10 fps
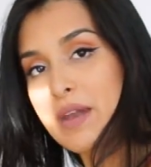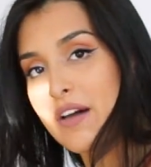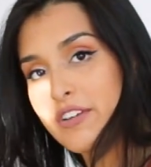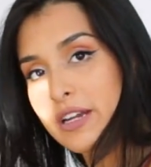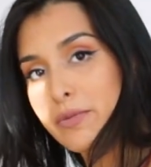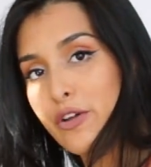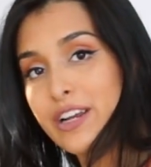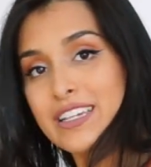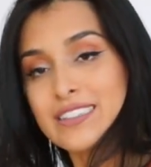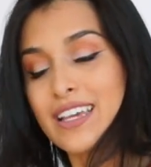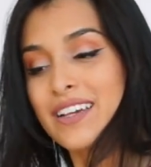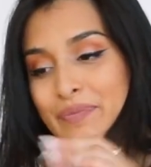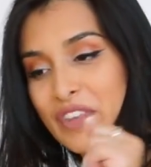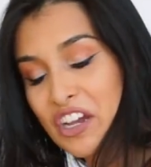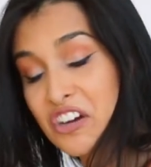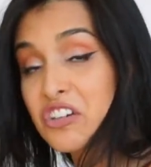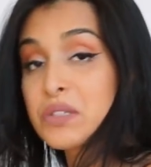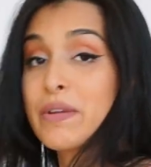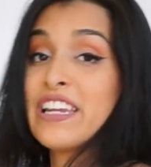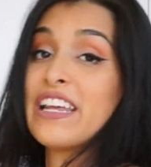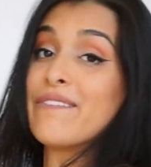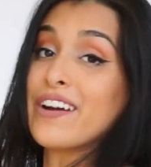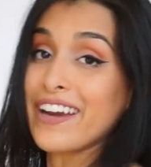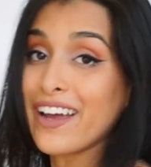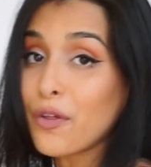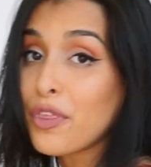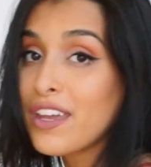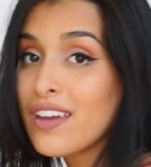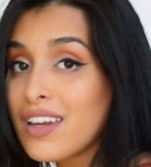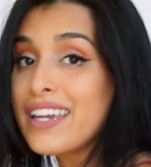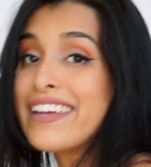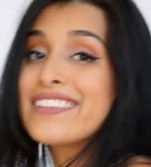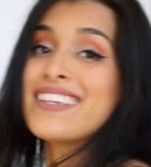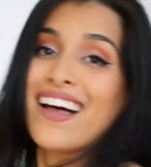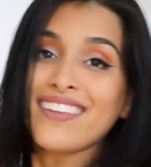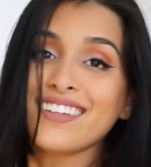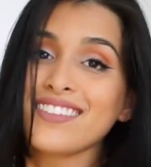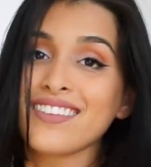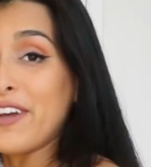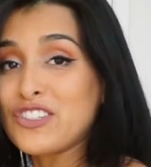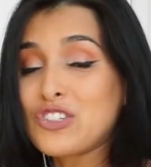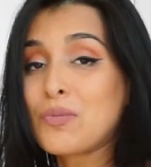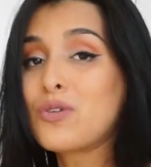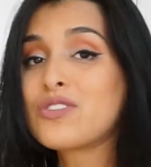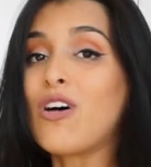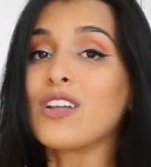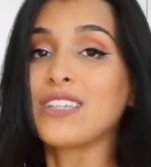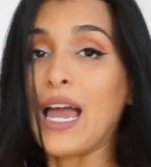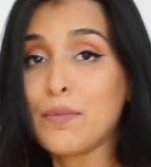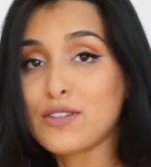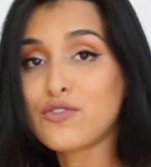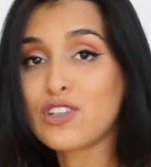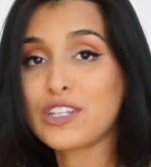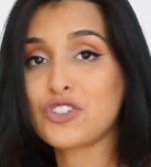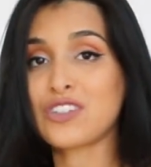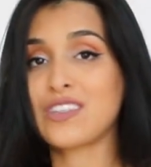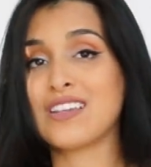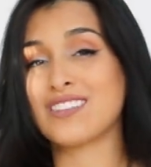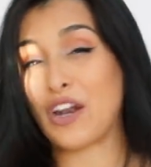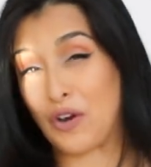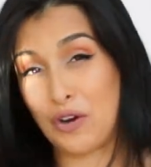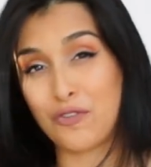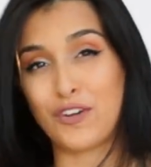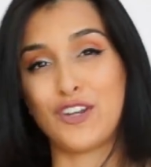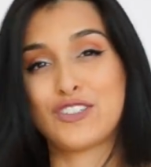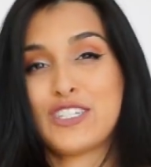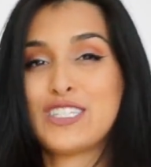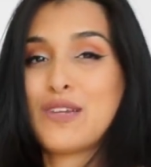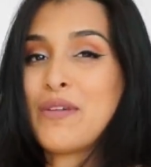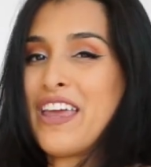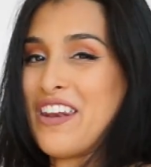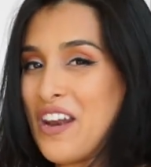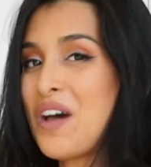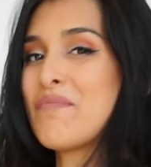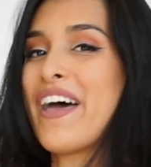not very bloated because your girl's been eating very healthy, eating salads, vegetables, all types of delicious things that are good for your system and not